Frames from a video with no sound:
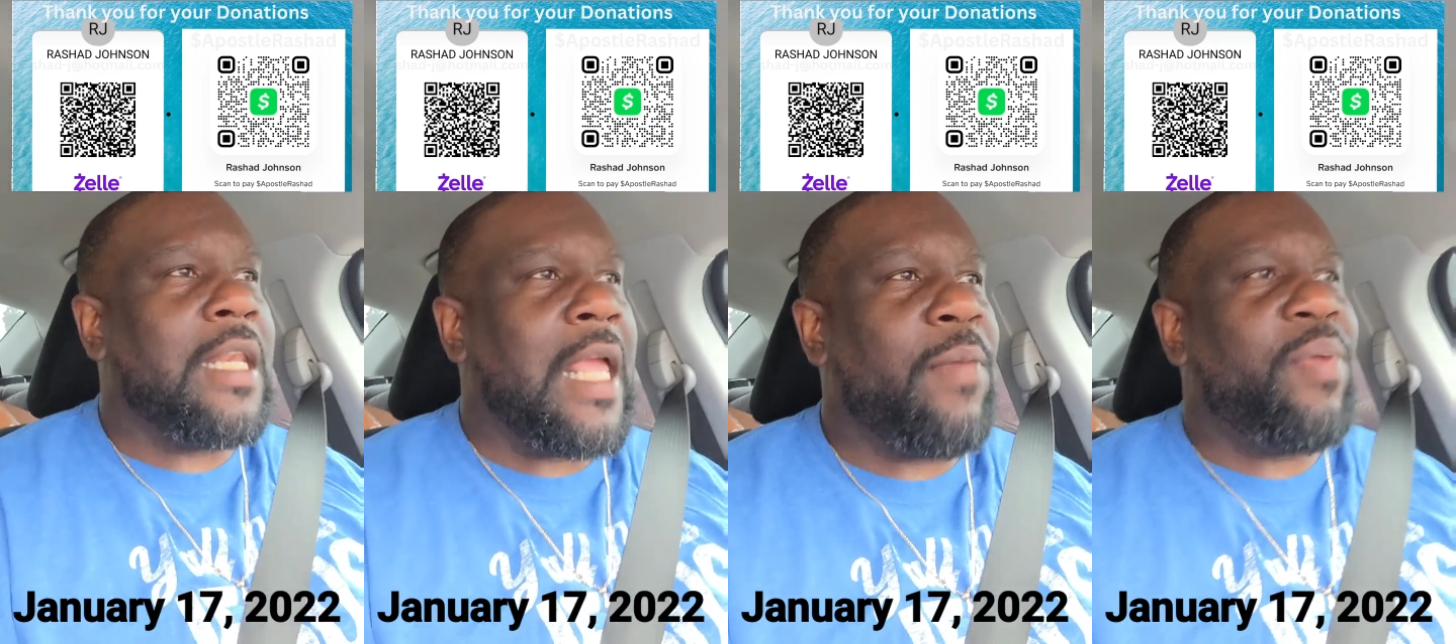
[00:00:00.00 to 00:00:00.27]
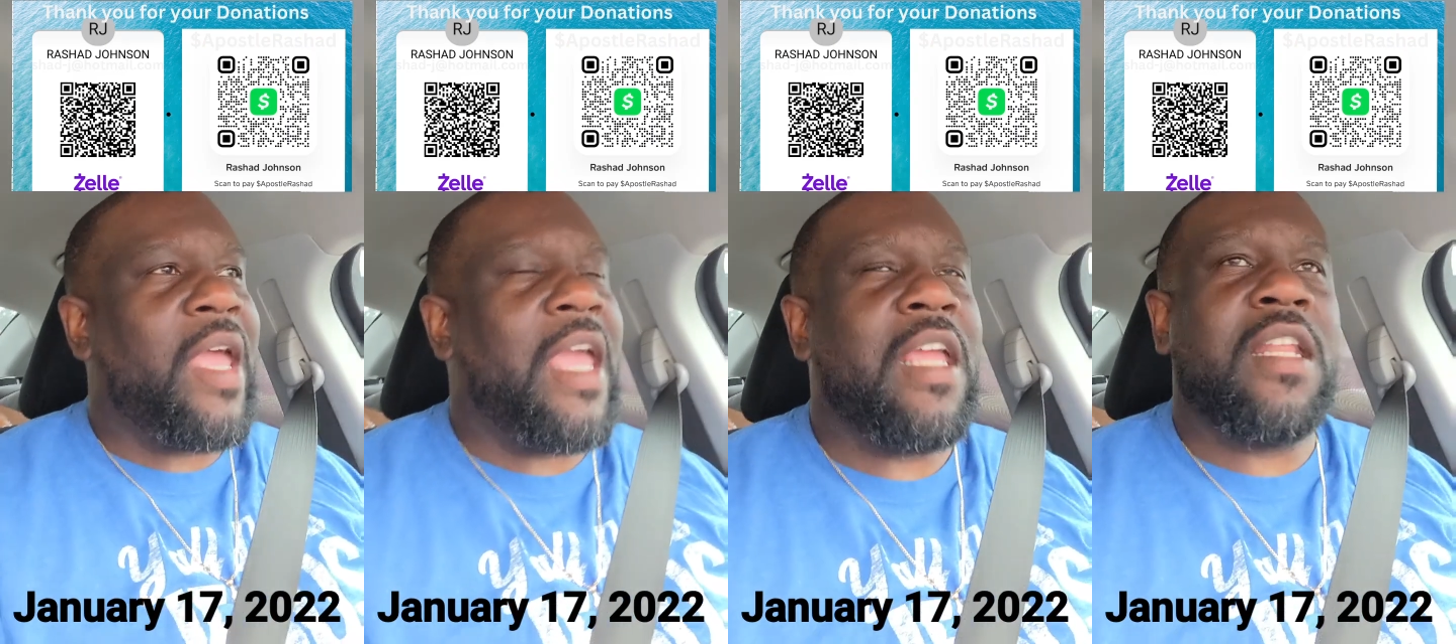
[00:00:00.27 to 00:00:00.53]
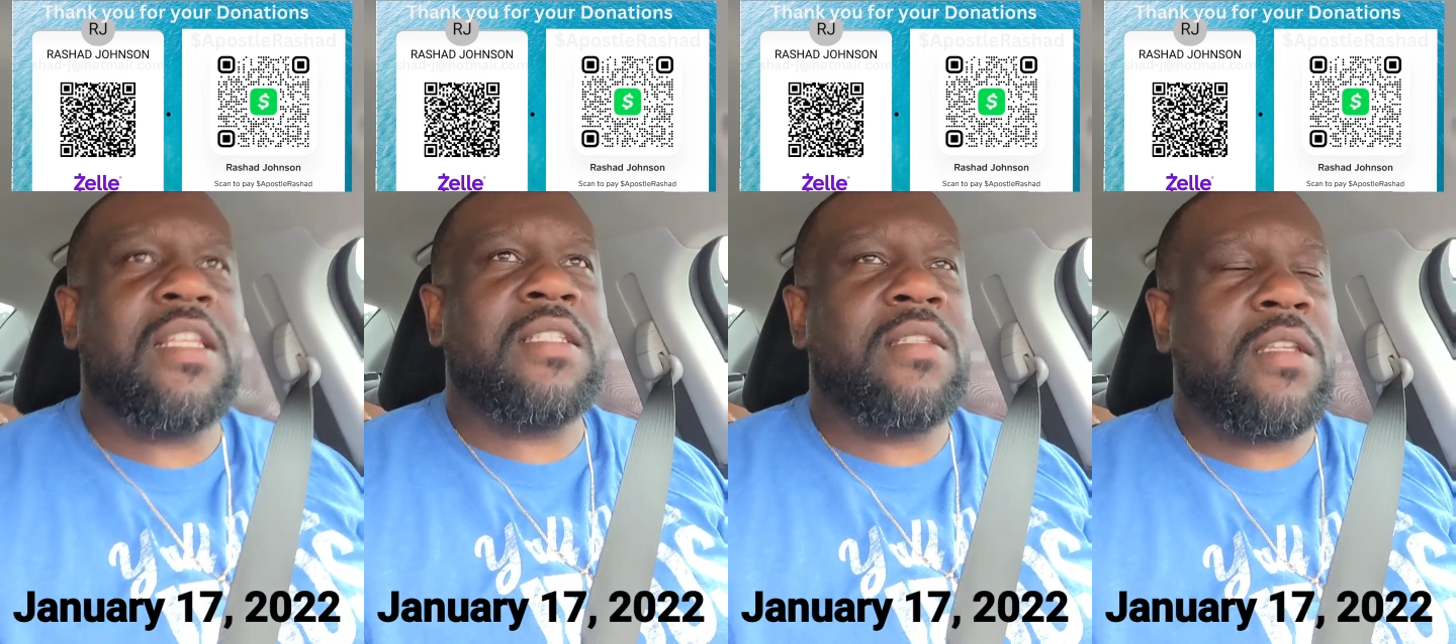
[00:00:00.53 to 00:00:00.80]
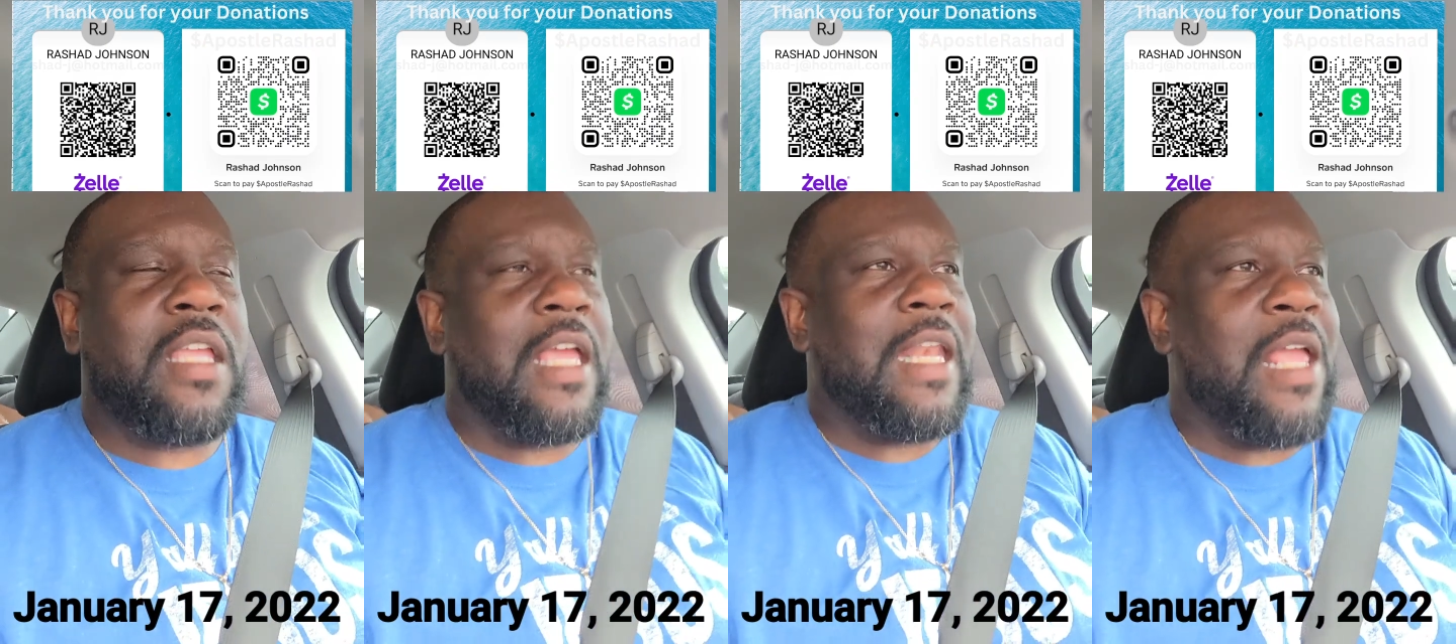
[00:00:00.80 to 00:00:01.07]
Can they pay
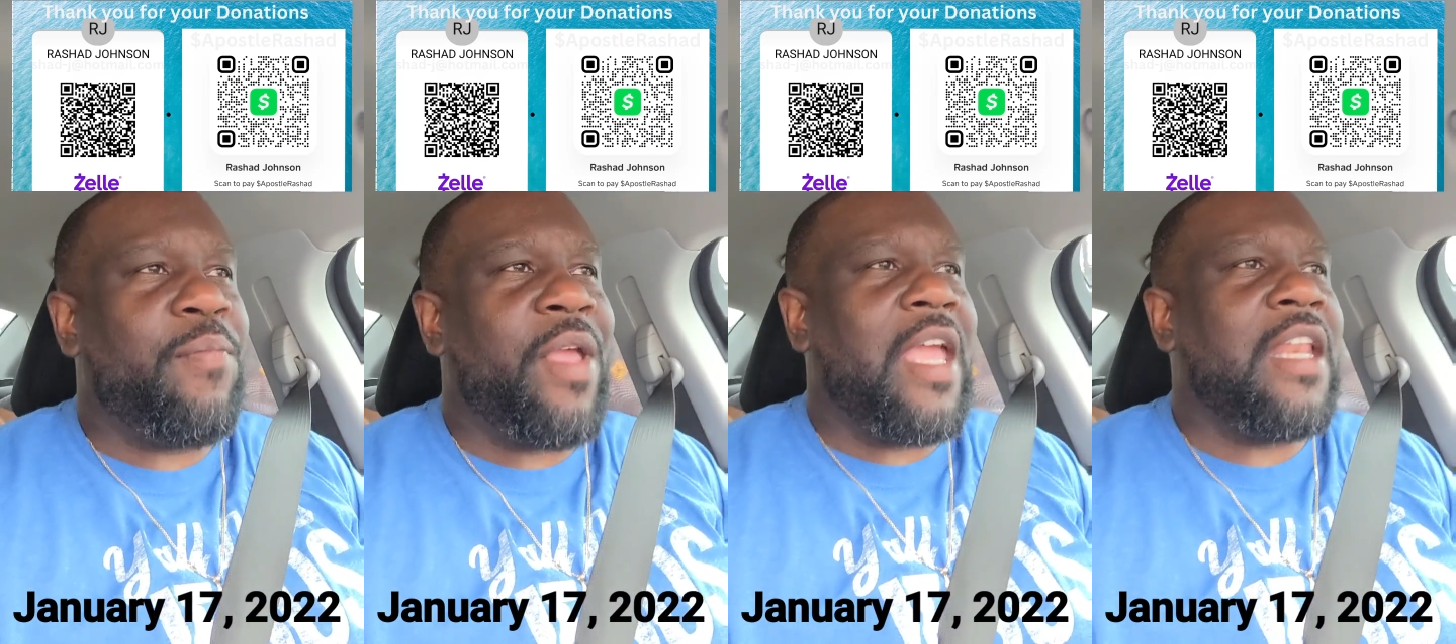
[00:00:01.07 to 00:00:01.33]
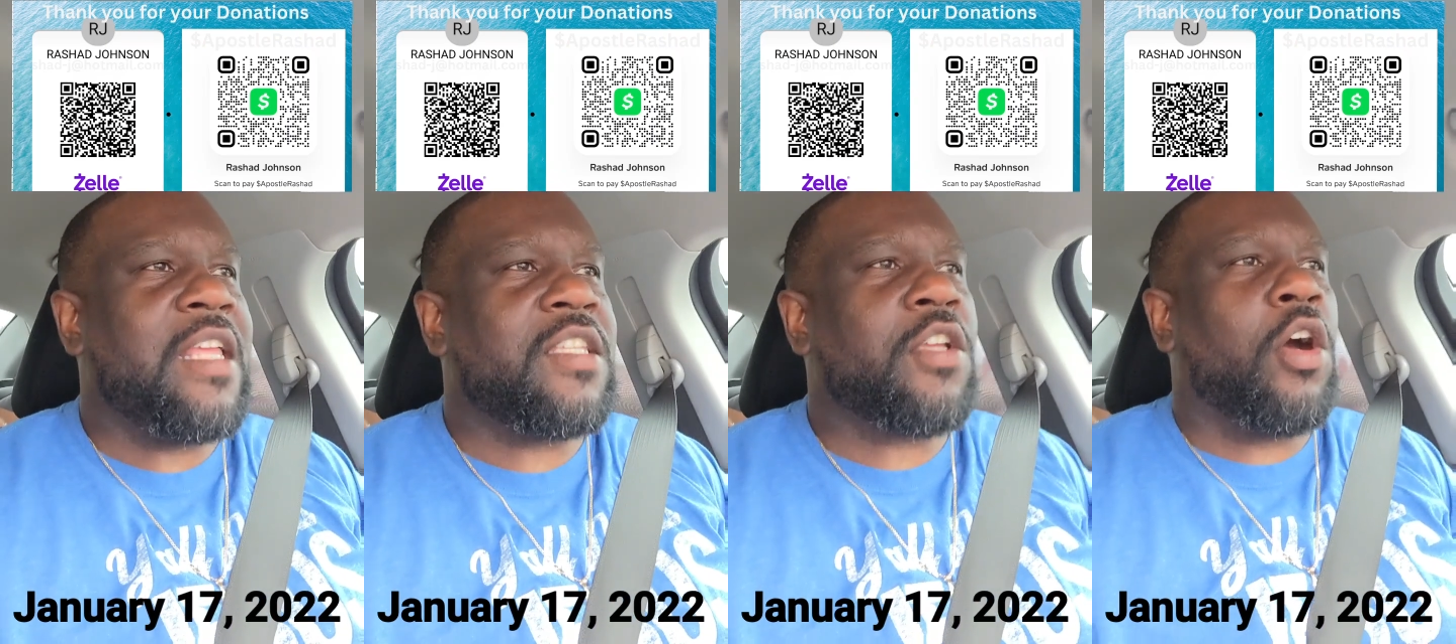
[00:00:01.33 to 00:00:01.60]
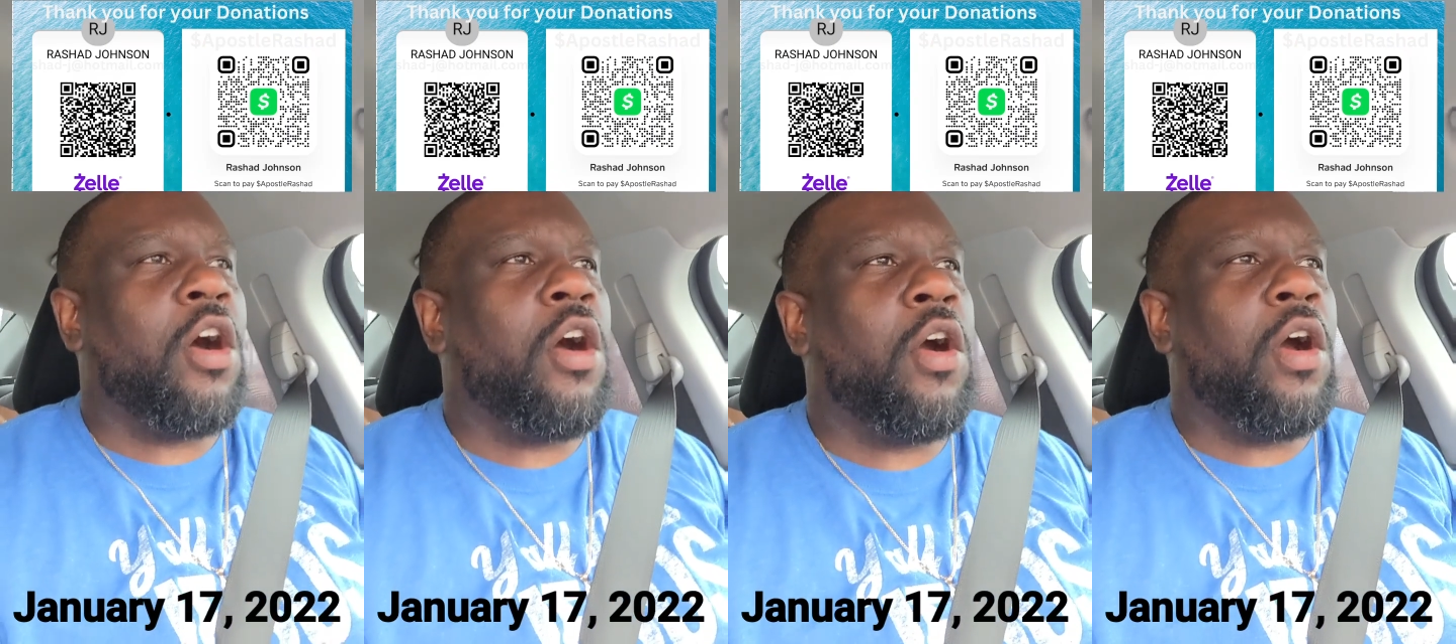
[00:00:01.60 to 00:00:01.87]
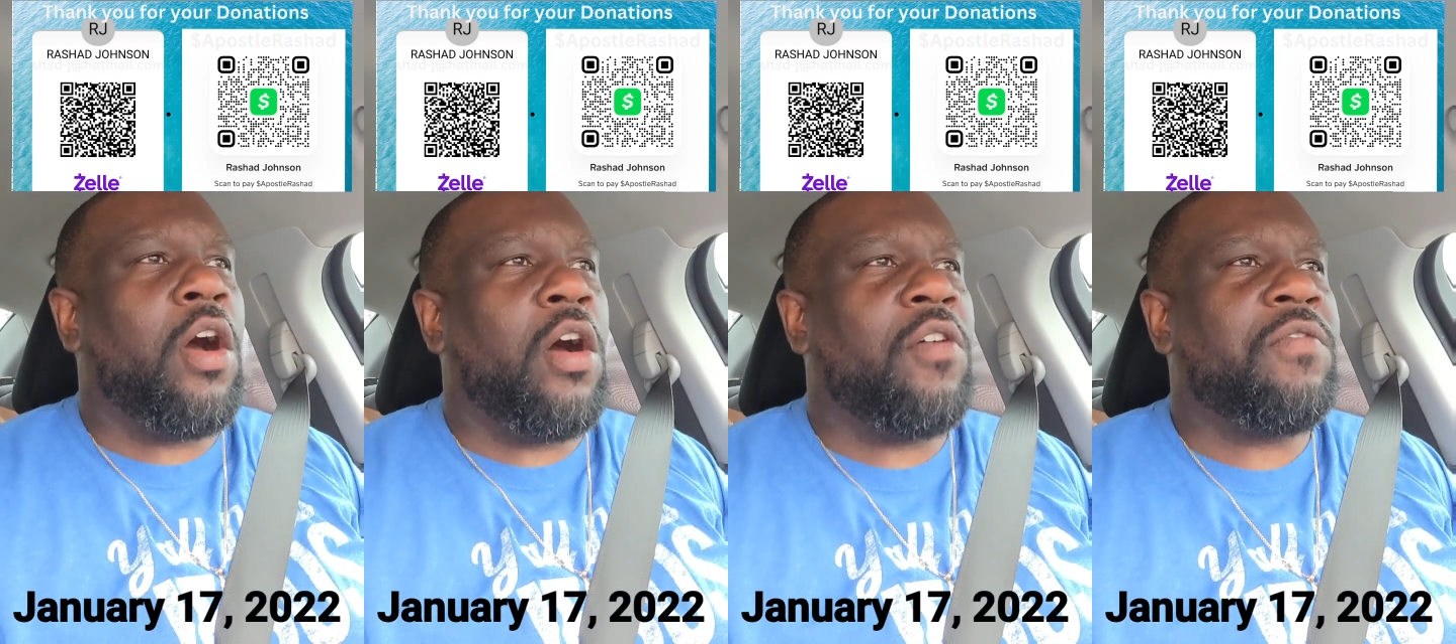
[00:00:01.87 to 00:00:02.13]
this
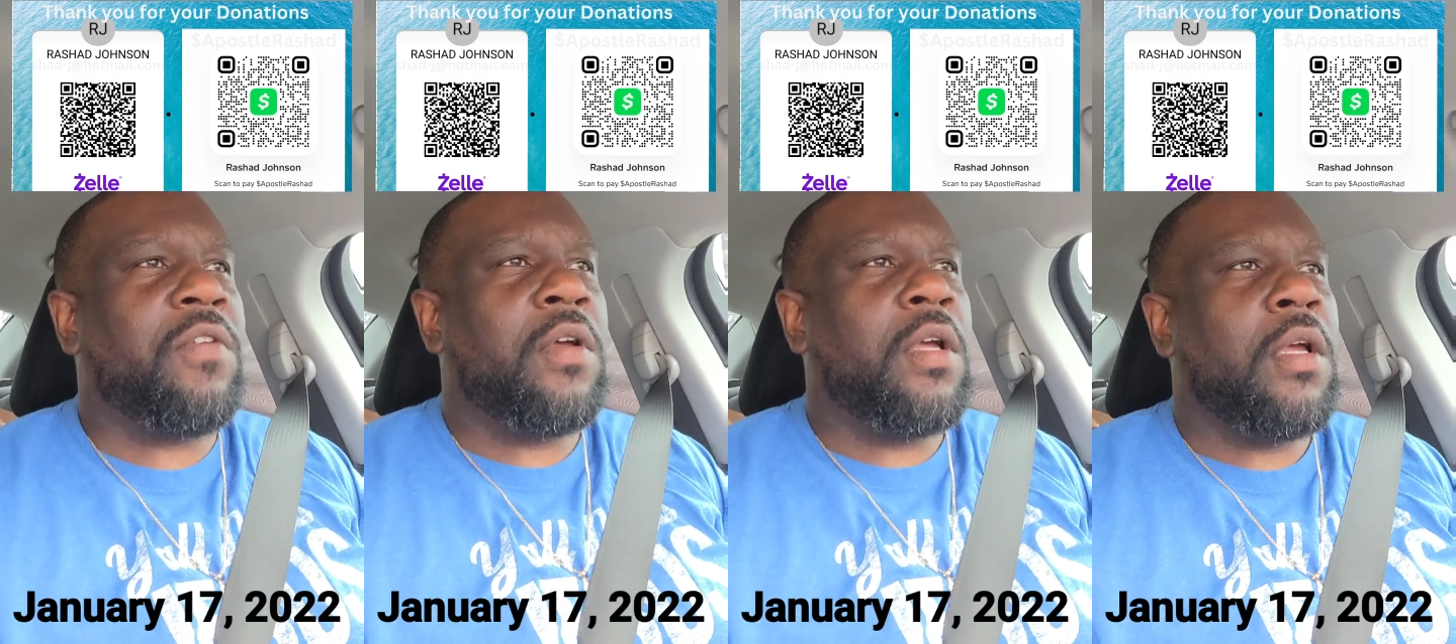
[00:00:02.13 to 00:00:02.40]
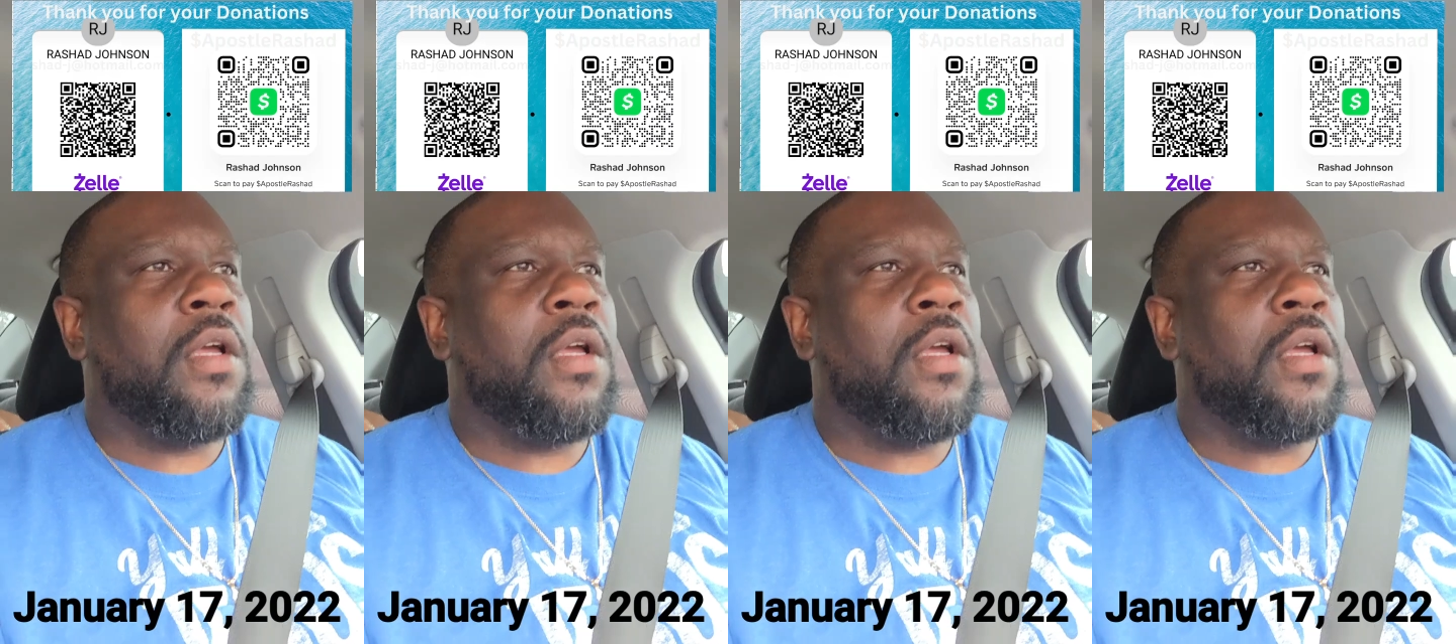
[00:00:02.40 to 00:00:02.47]
car off?